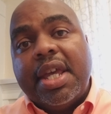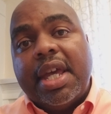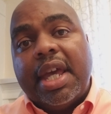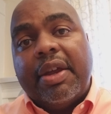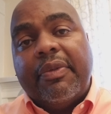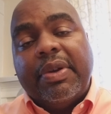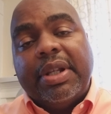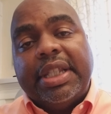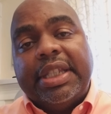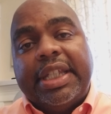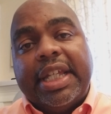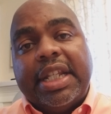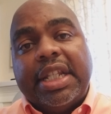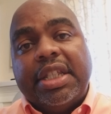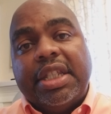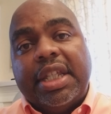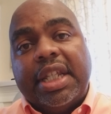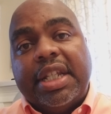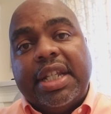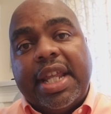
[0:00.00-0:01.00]
really
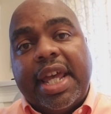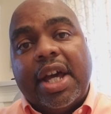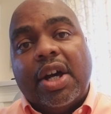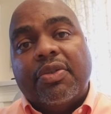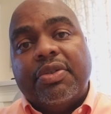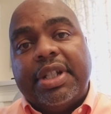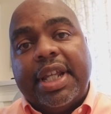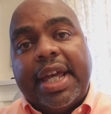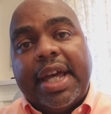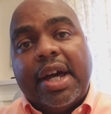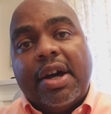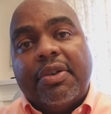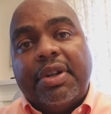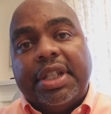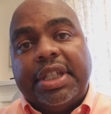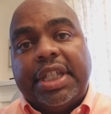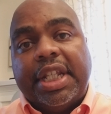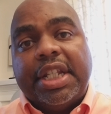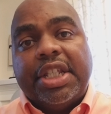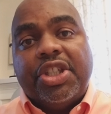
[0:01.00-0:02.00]
getting you nailed down and
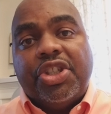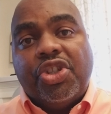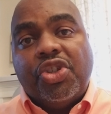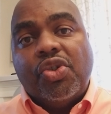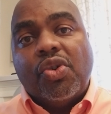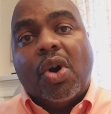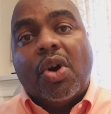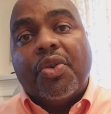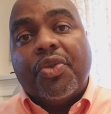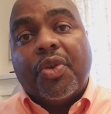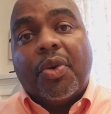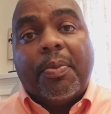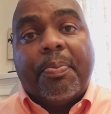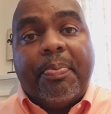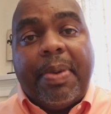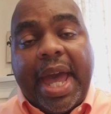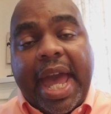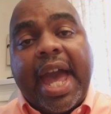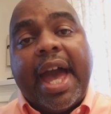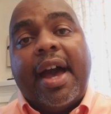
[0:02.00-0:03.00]
getting you on the
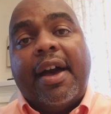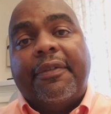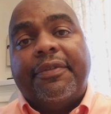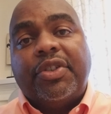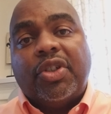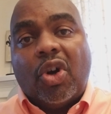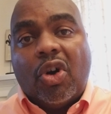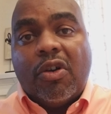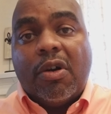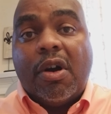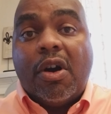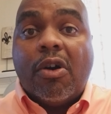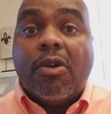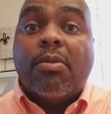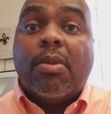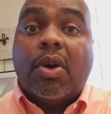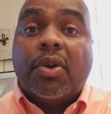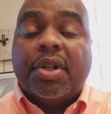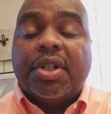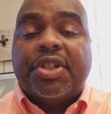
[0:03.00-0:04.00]
path to
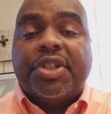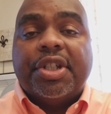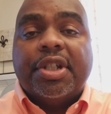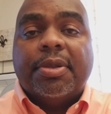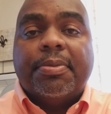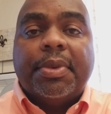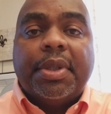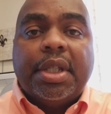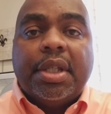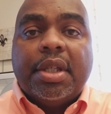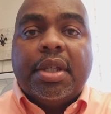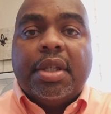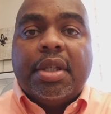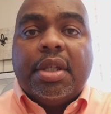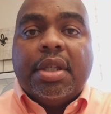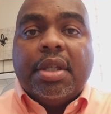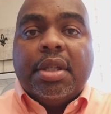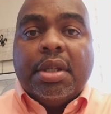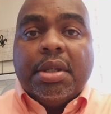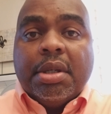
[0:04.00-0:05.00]
home ownership.
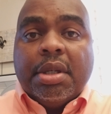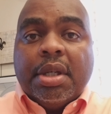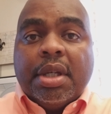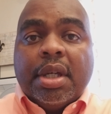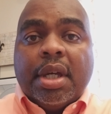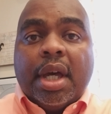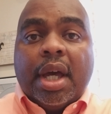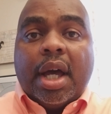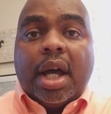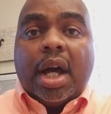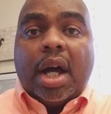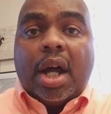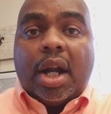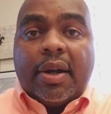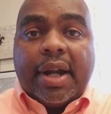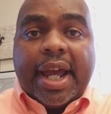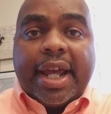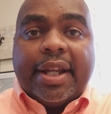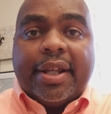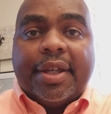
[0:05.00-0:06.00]
All
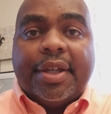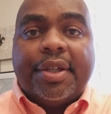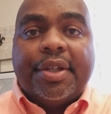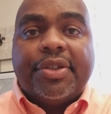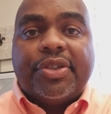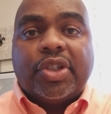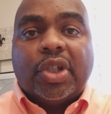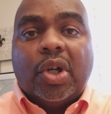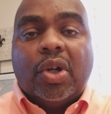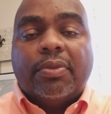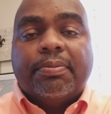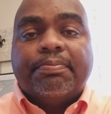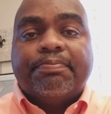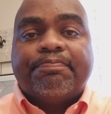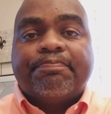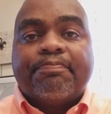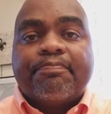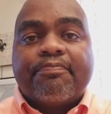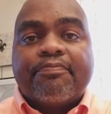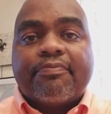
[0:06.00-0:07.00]
right, so
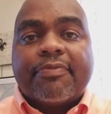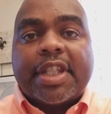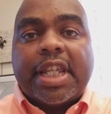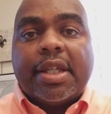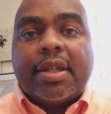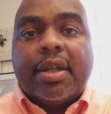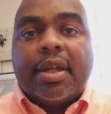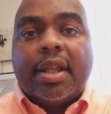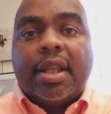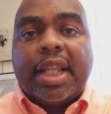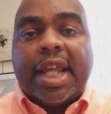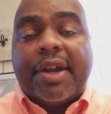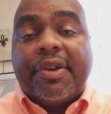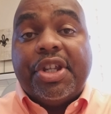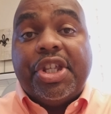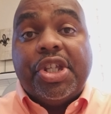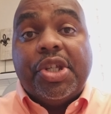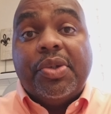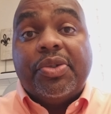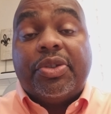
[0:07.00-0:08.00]
Larry
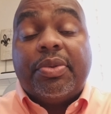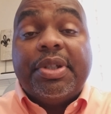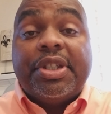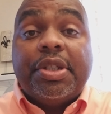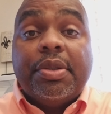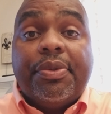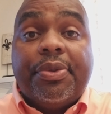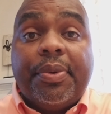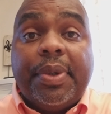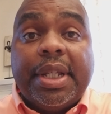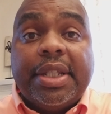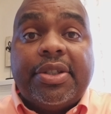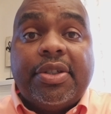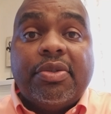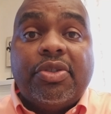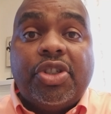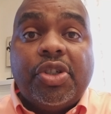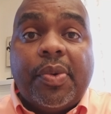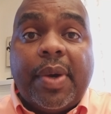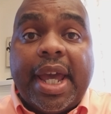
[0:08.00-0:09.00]
Hughes,
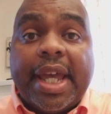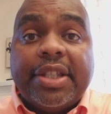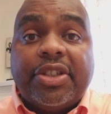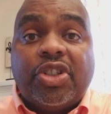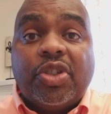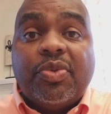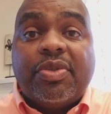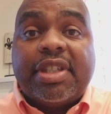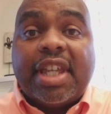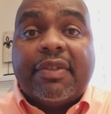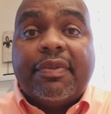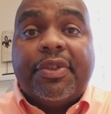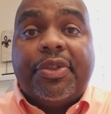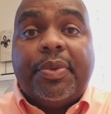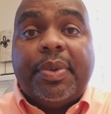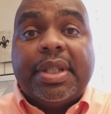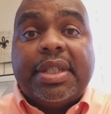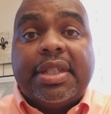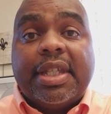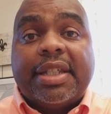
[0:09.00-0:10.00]

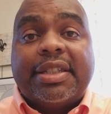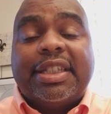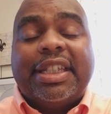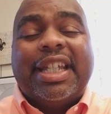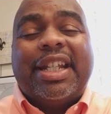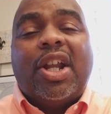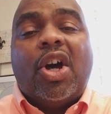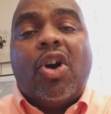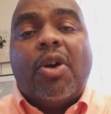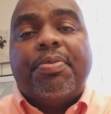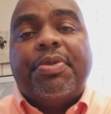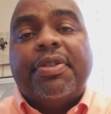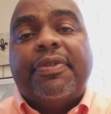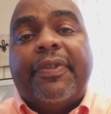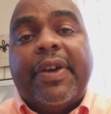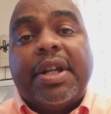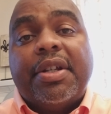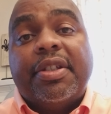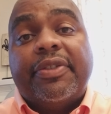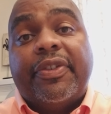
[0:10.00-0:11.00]
323-228-2736. Again, I hope you
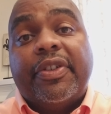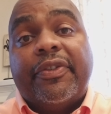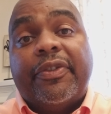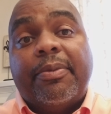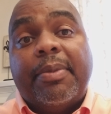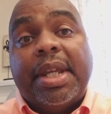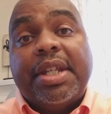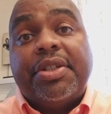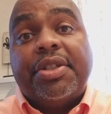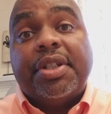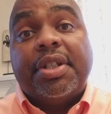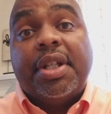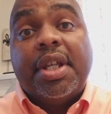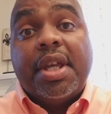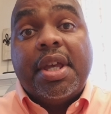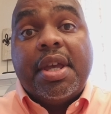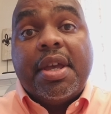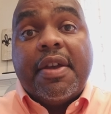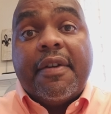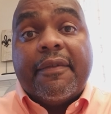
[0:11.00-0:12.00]
found this information
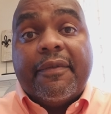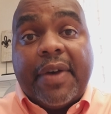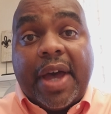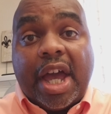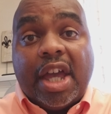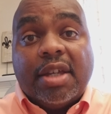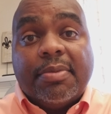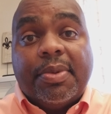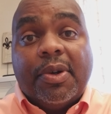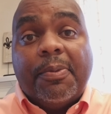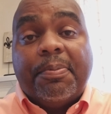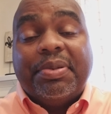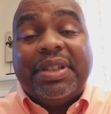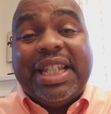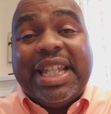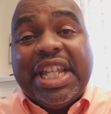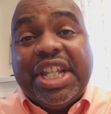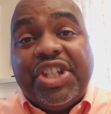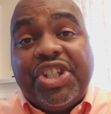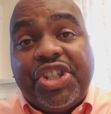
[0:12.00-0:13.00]
valuable.
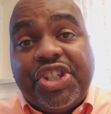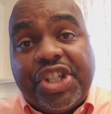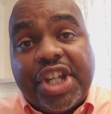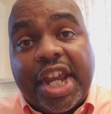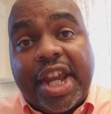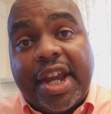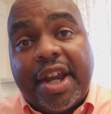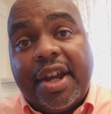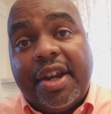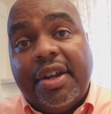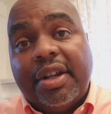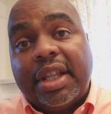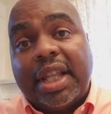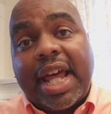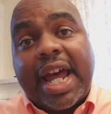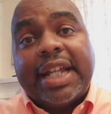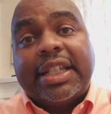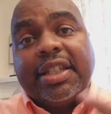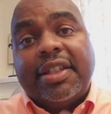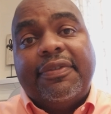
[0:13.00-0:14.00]
Please share and
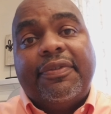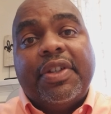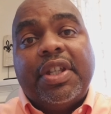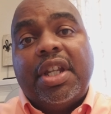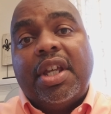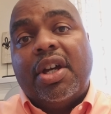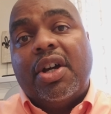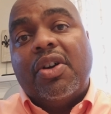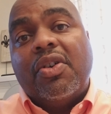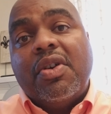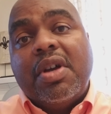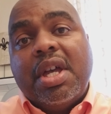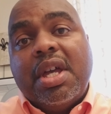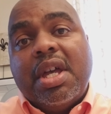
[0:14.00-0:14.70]
like this video.